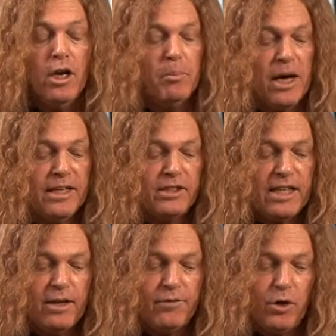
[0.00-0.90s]
But
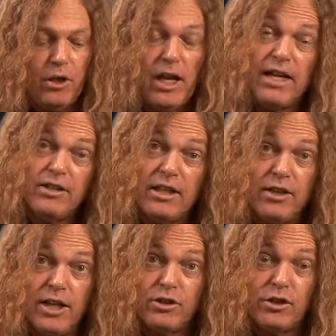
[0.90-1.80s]
instead of
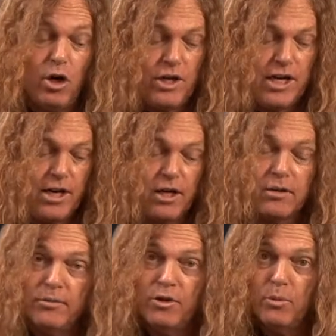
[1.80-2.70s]
utilizing this note here,
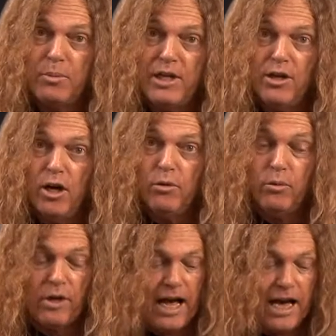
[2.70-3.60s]
your B
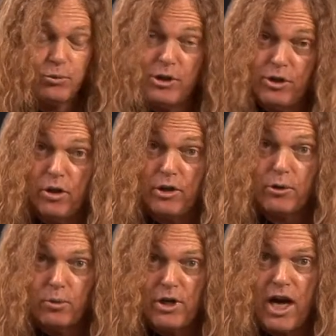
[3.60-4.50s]
note, as we do on our
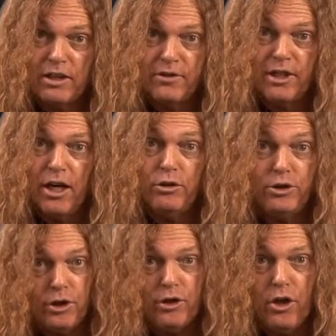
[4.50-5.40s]
three octave scale, you
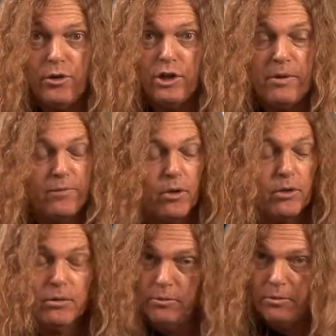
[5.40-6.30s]
should know this
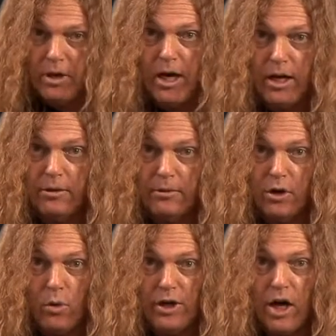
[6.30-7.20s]
before uh,
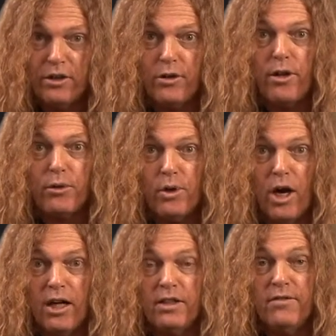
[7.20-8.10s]
going on to the three
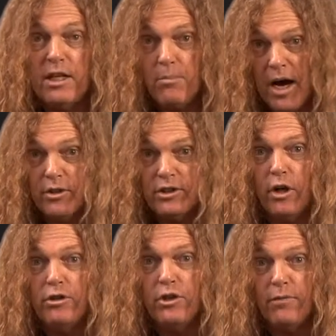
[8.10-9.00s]
octave E minor
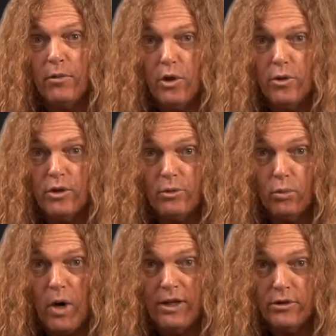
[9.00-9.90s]
scale, you should familiarize
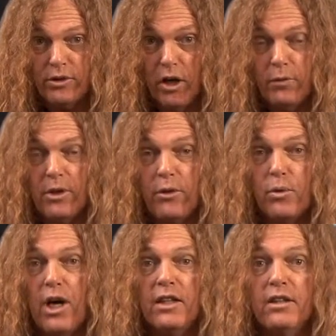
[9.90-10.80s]
yourself with the
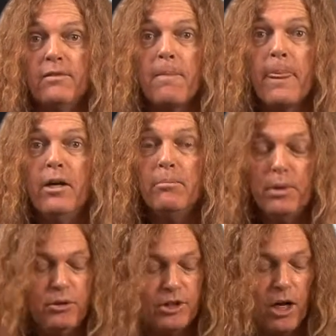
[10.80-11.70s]
three octave
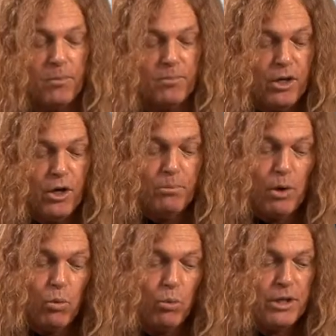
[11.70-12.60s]
blues scale.
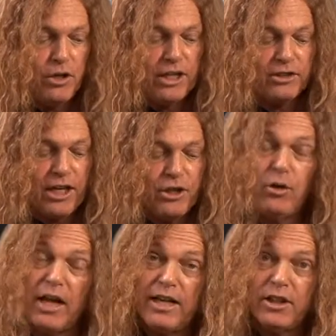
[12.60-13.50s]
But we'll be, instead of
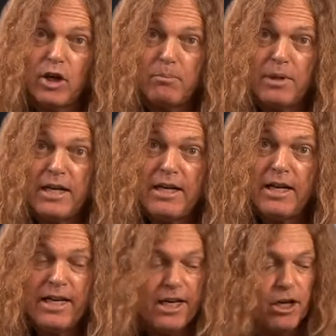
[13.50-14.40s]
utilizing our
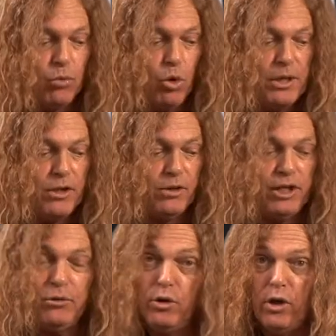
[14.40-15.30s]
B here, we'll be
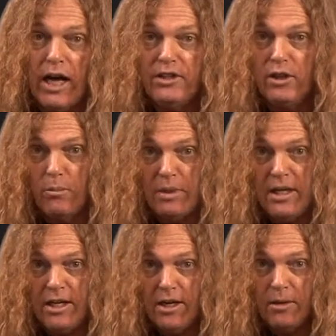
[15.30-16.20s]
using, utilizing our
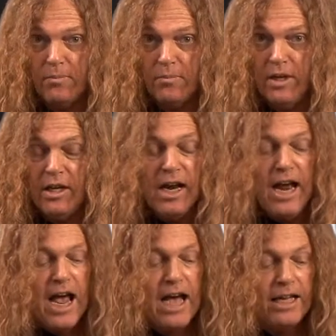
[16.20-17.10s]
B here.
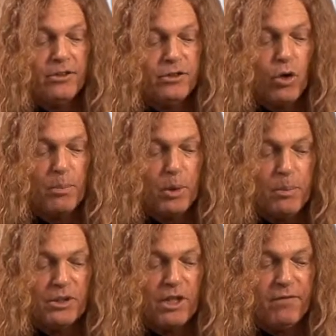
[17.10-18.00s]
And so the
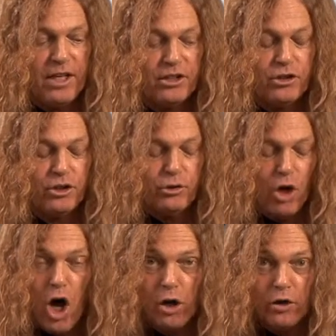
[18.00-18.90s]
purpose of this is to use
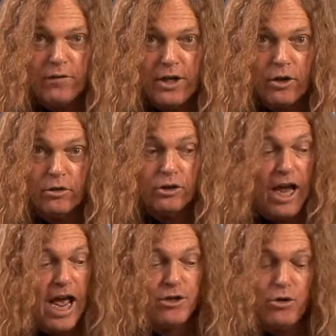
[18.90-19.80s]
all our fingers
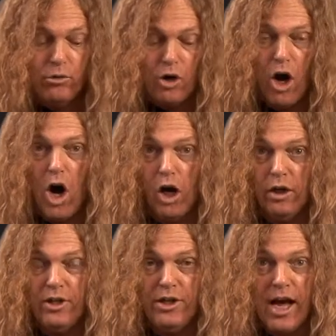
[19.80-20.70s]
and use all
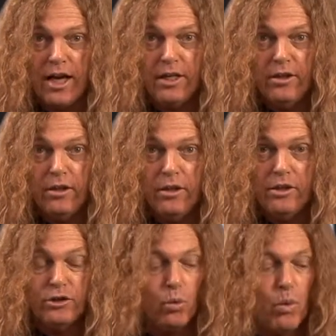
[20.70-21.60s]
of the neck.
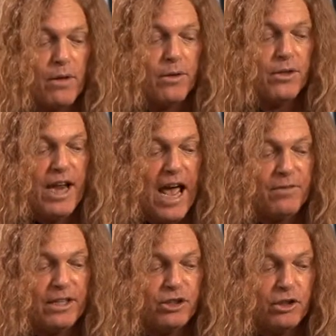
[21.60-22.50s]
So rather than
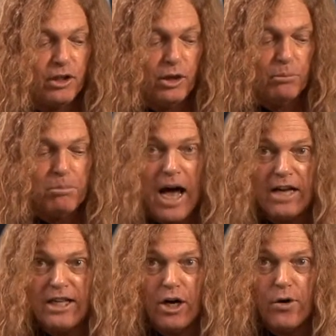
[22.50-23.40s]
having just little
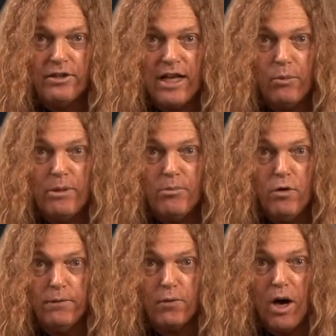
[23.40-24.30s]
box areas that we
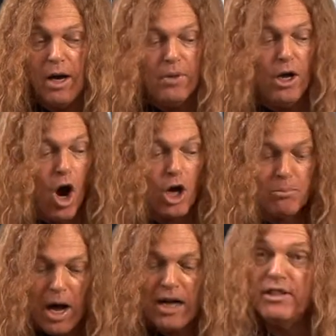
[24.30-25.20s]
move from, our
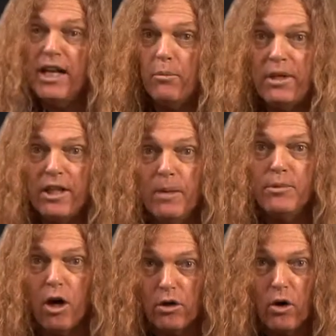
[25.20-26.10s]
box now
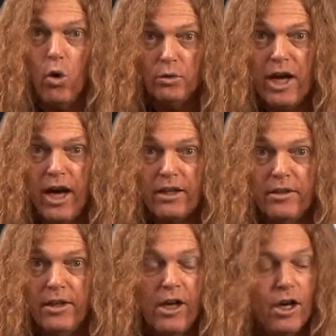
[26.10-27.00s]
becomes our whole neck.
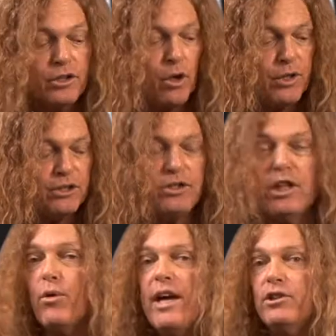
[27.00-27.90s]
So this is a
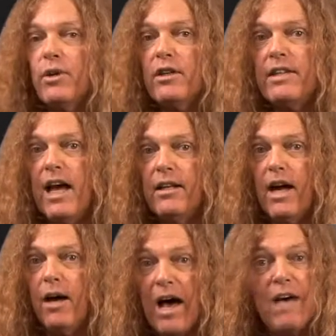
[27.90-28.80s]
great trick that
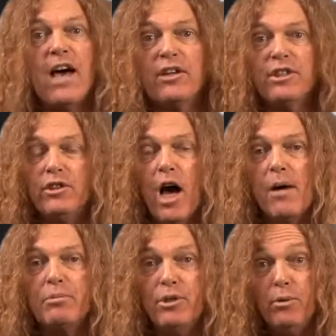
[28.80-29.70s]
uh, I've actually
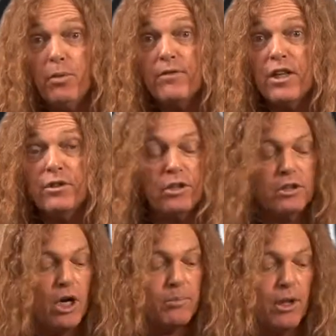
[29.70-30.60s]
taught to professional
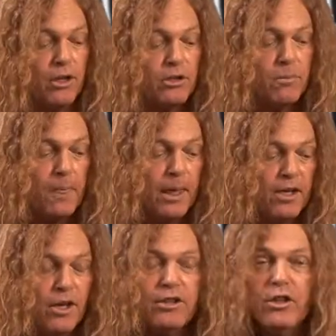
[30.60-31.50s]
guitar players.
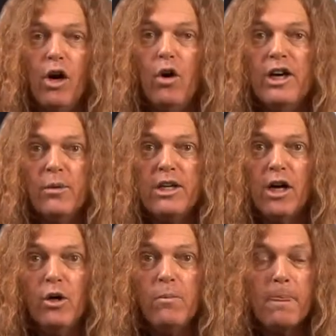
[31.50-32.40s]
So here we
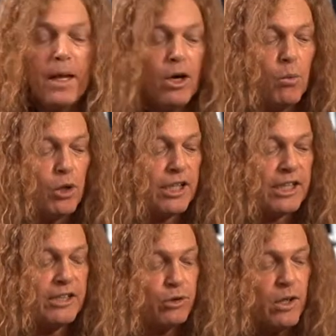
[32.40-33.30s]
go. Uh, we're going
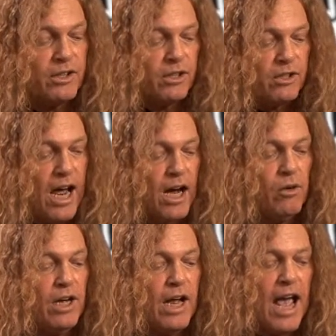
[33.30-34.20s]
to construct this
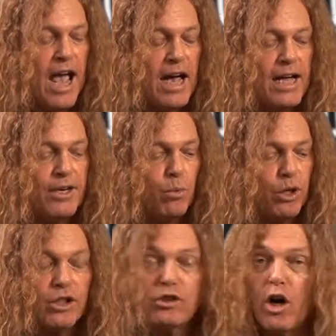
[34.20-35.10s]
now, and we're
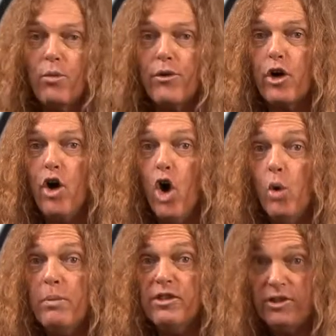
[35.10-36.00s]
going to start with our
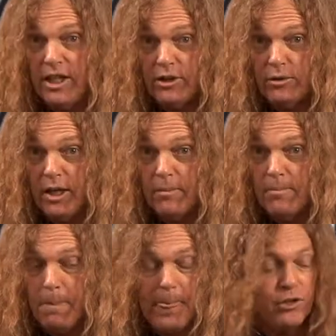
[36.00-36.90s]
open sixth string.
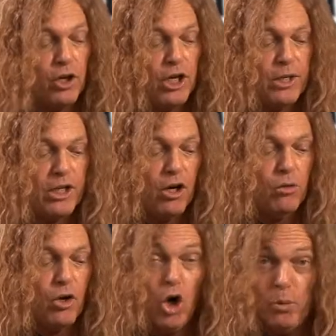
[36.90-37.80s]
So here we
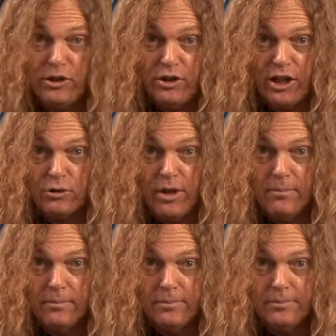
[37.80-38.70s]
go, open sixth string.